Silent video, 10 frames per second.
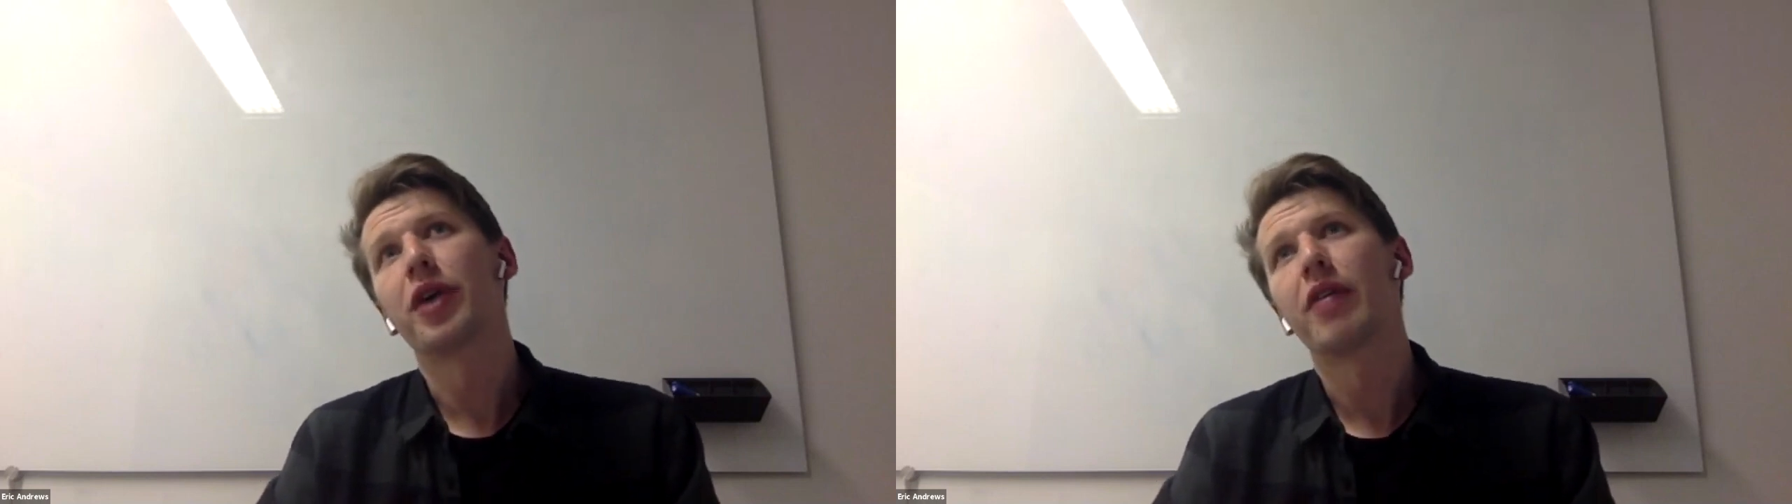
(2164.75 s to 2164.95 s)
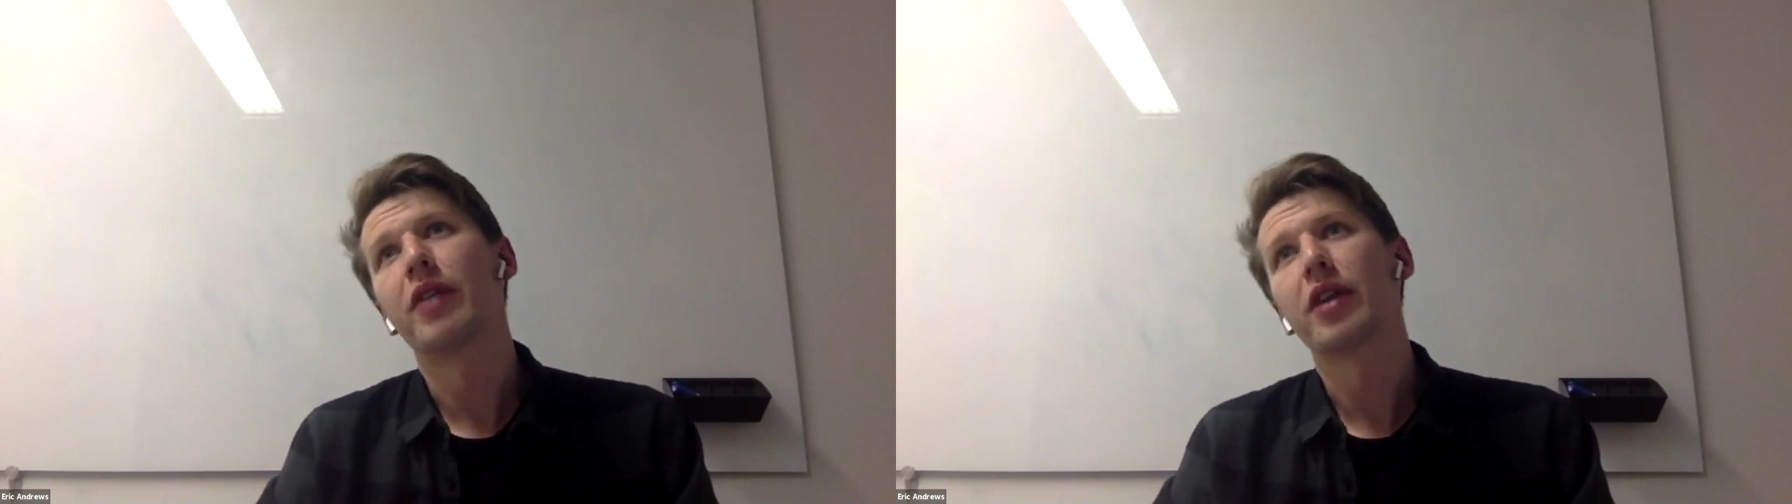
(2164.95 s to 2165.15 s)

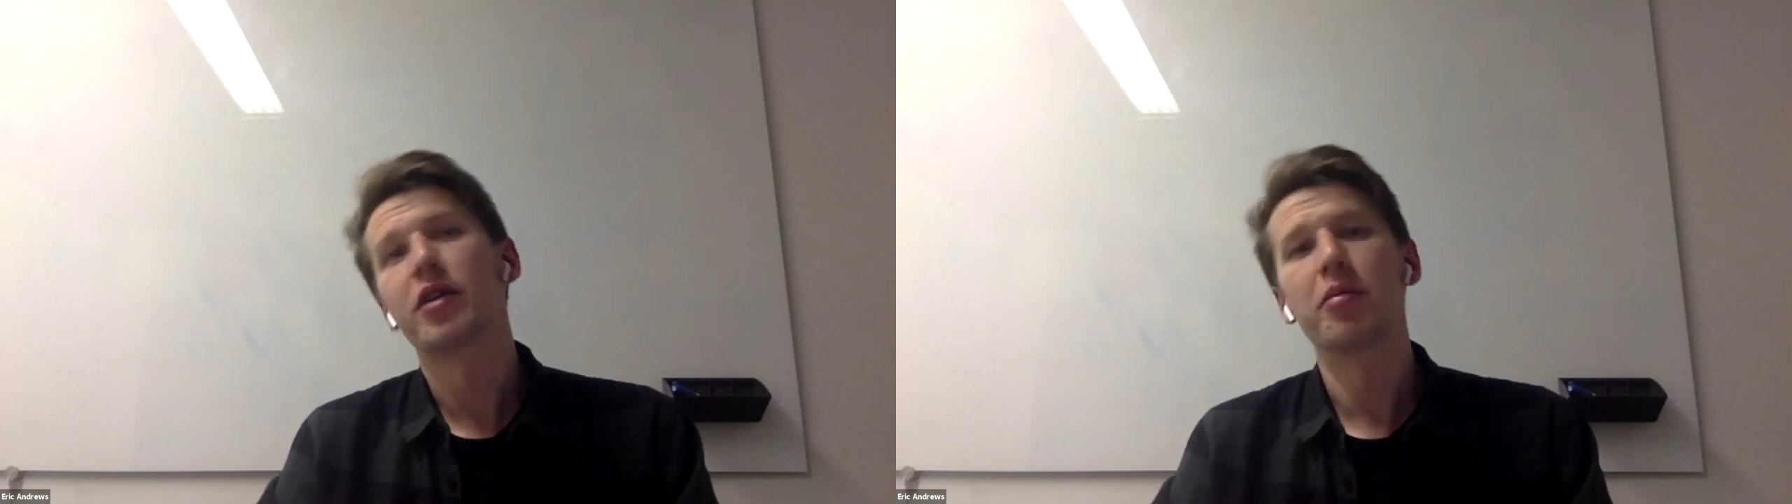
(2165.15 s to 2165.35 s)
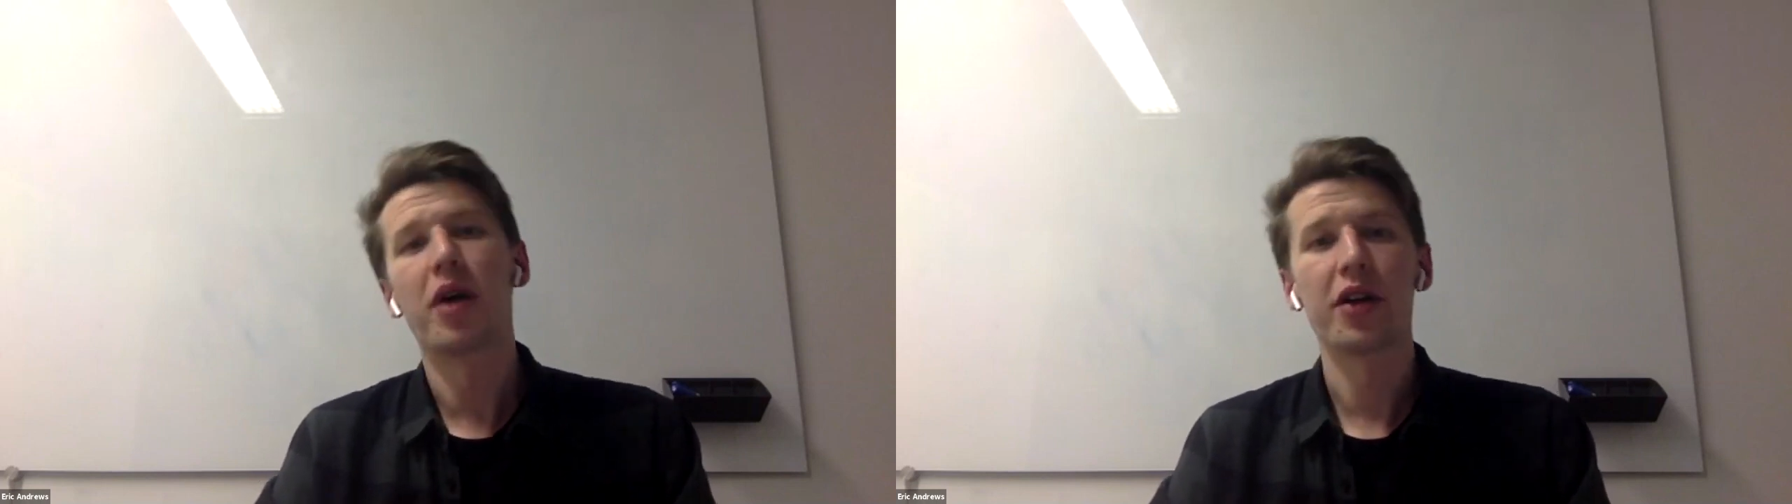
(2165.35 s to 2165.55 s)
have like
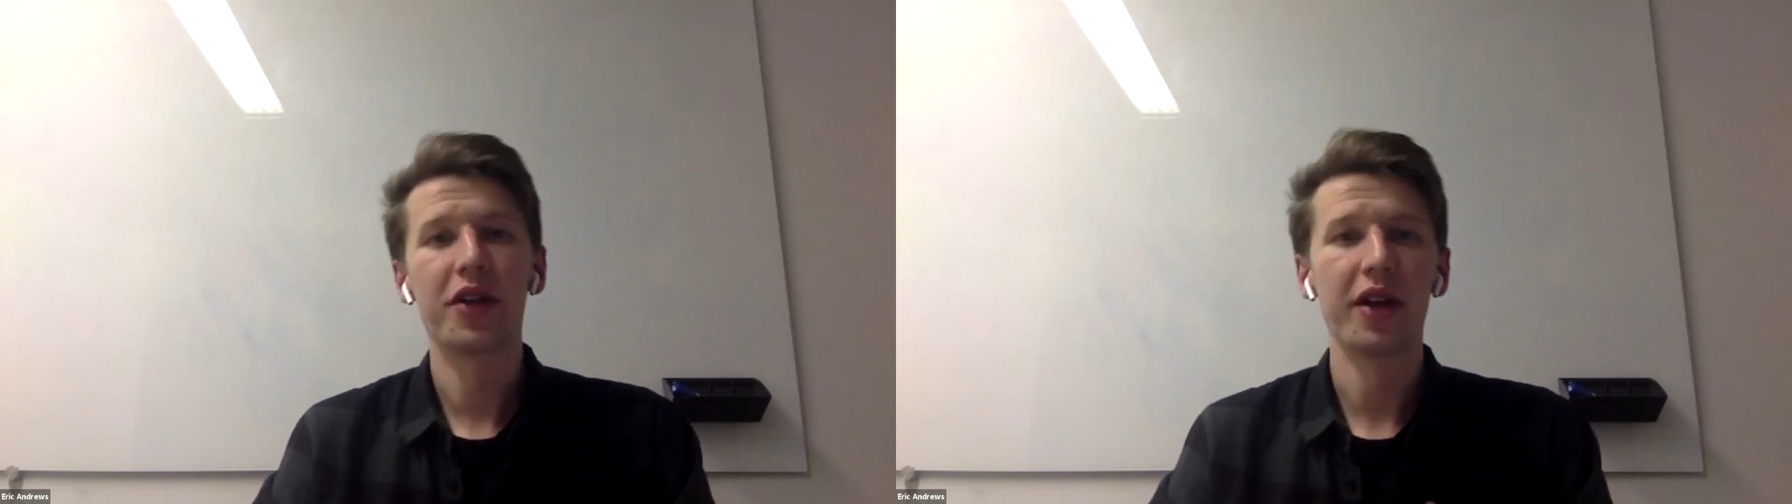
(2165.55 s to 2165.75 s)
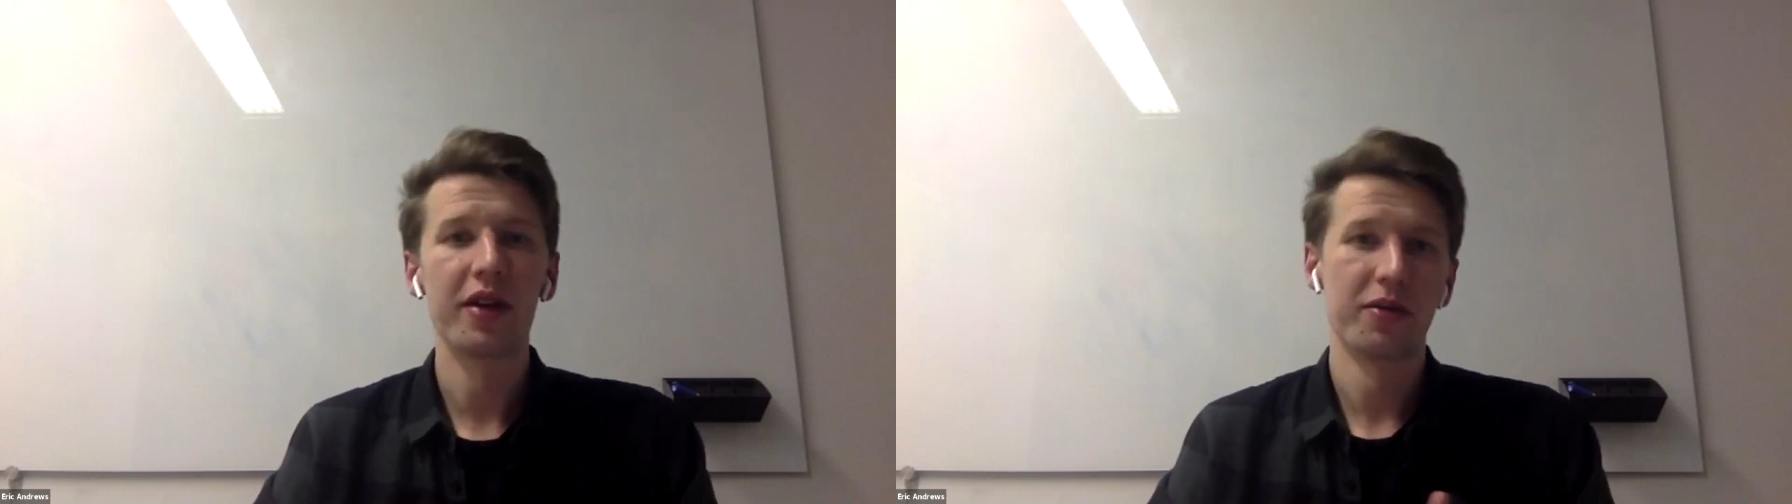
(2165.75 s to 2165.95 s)

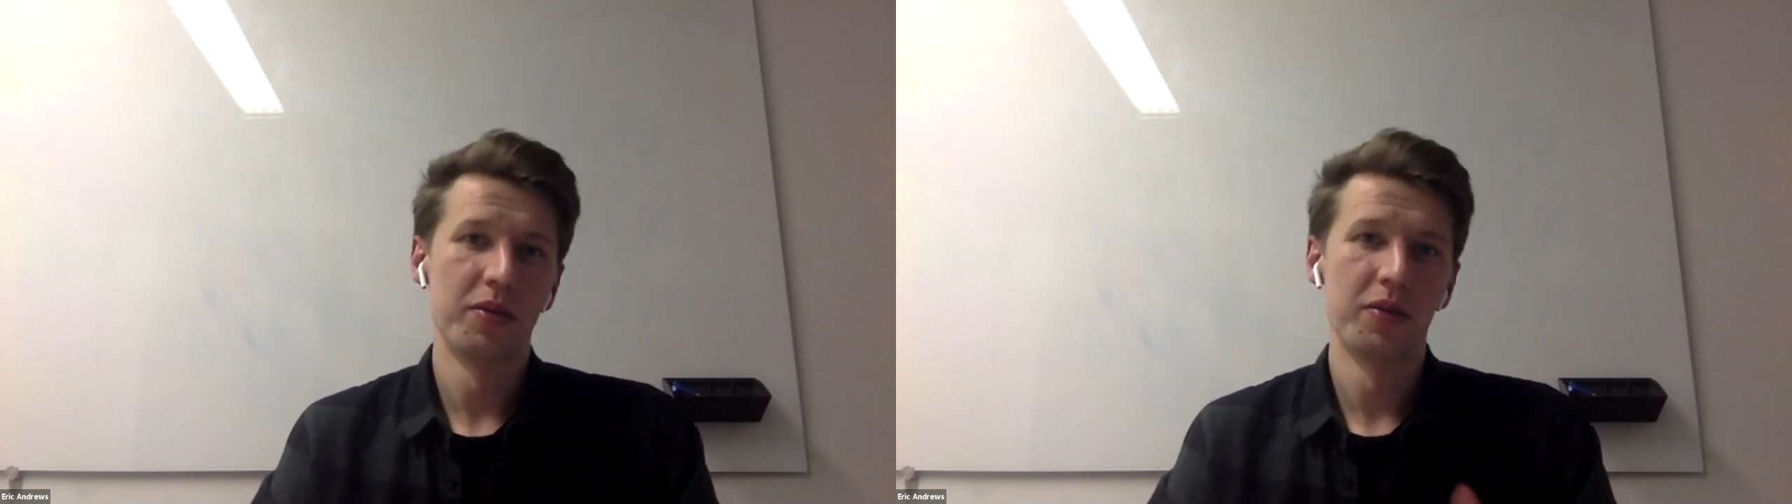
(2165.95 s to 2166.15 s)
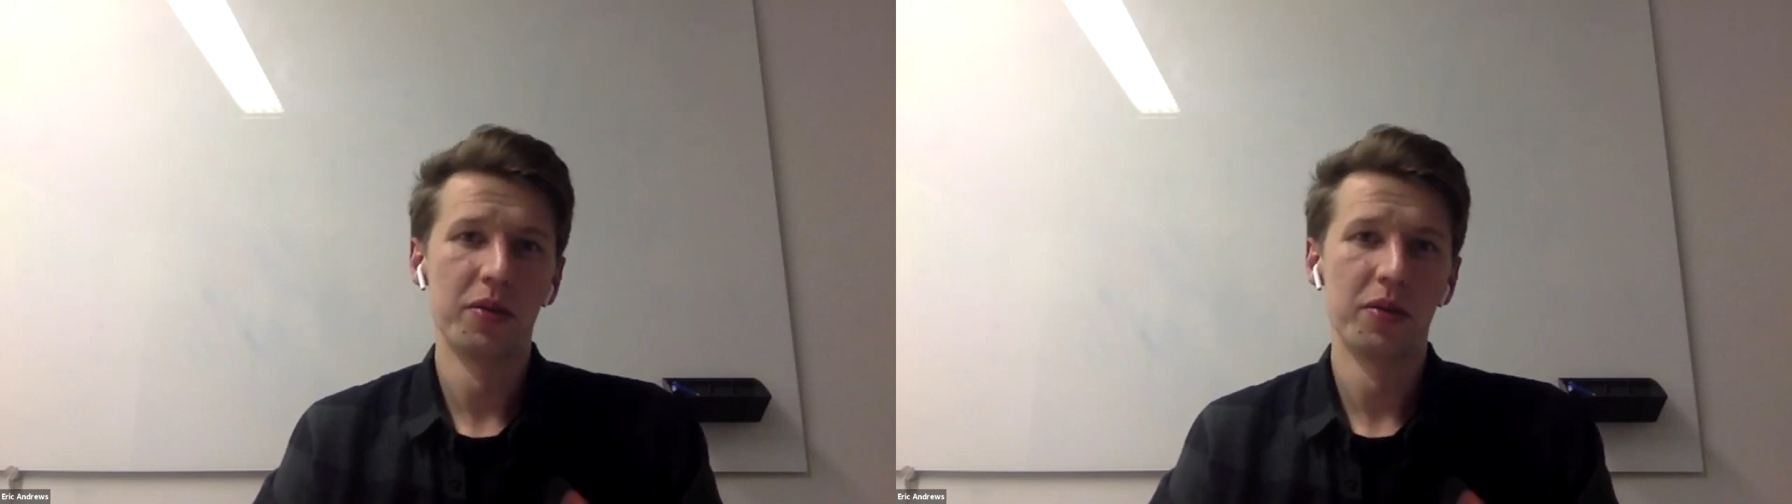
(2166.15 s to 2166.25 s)
commodity